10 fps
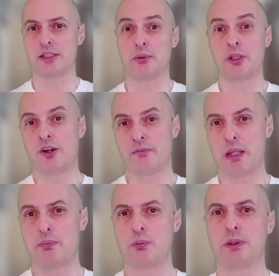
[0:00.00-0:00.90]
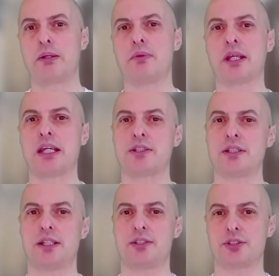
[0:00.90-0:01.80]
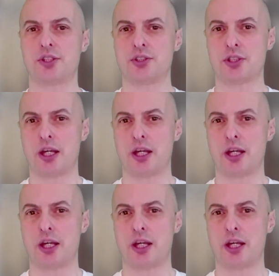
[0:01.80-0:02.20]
So a lot of people blame the catalyst as